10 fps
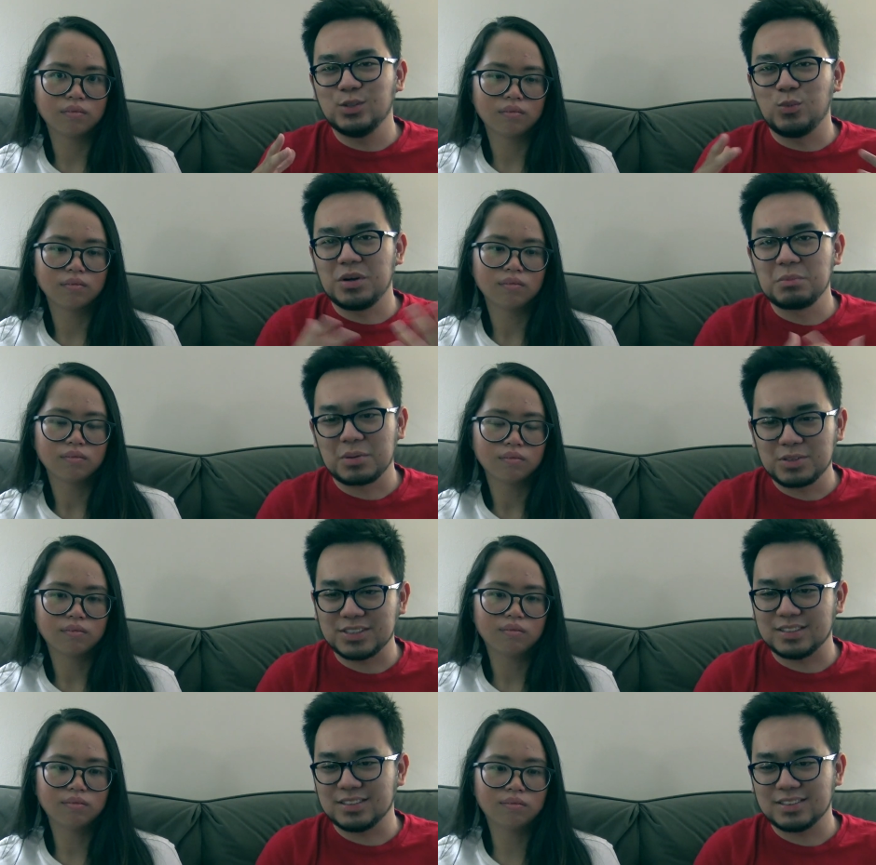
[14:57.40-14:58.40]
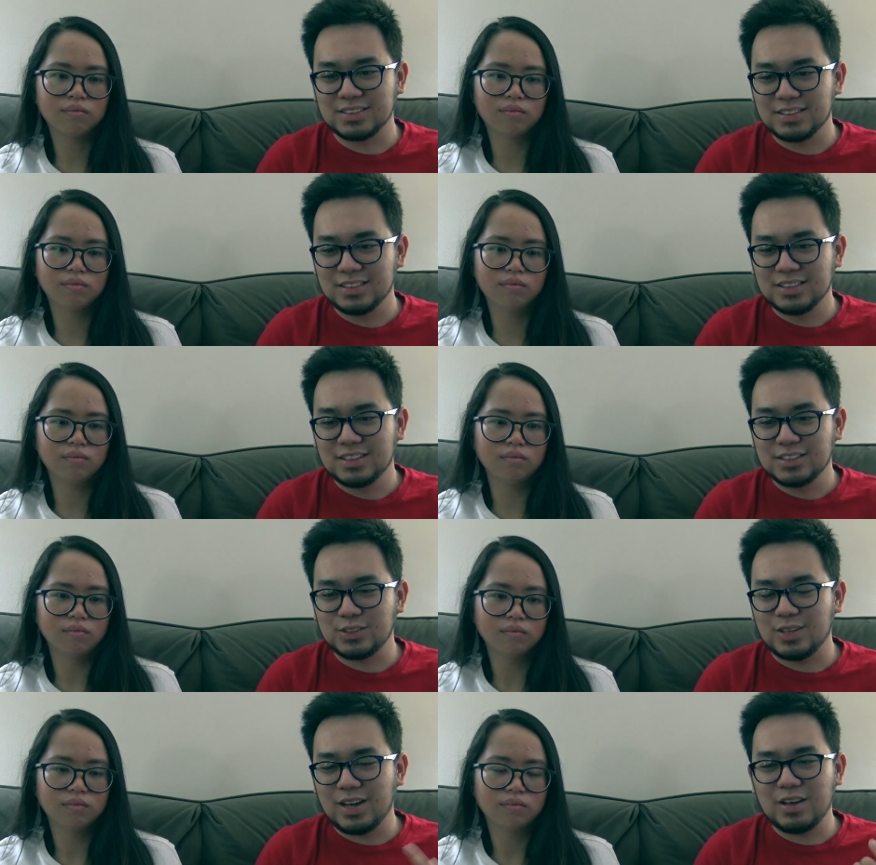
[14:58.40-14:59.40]
Speaker 1: one person. Mm-hmm.
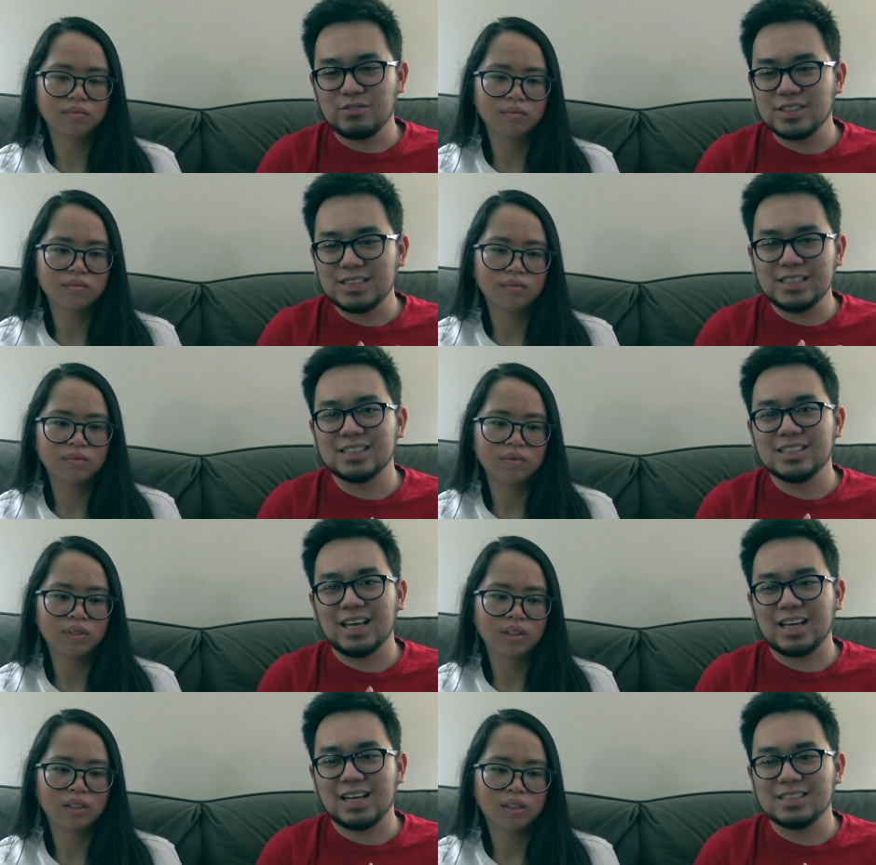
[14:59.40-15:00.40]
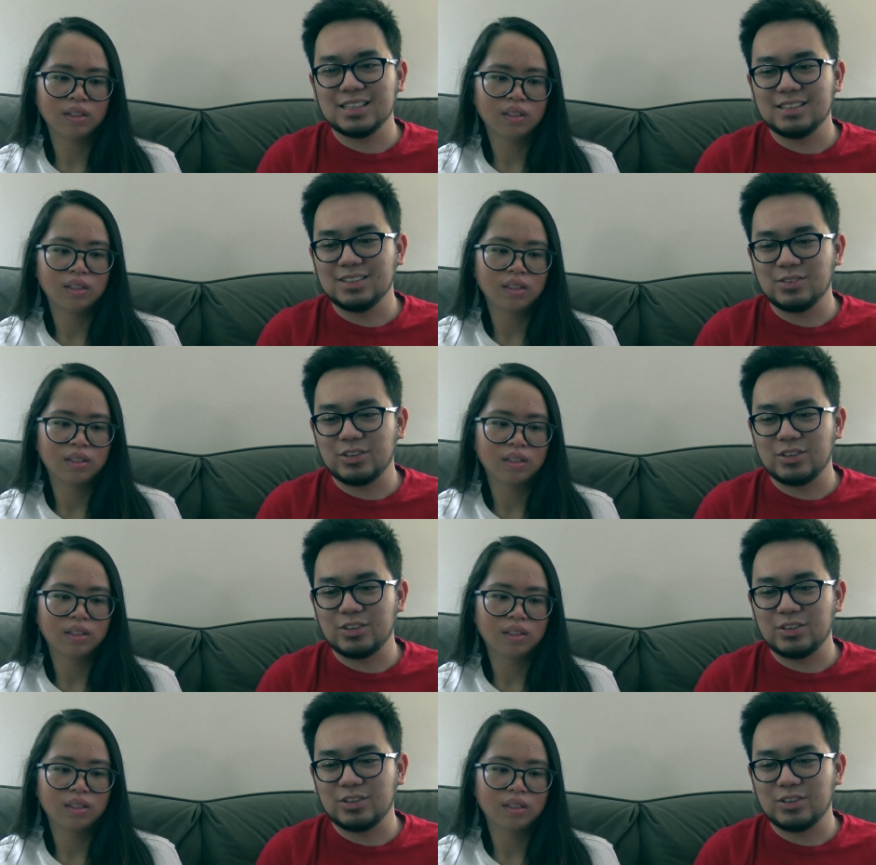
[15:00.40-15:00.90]
So now every season, like I said in the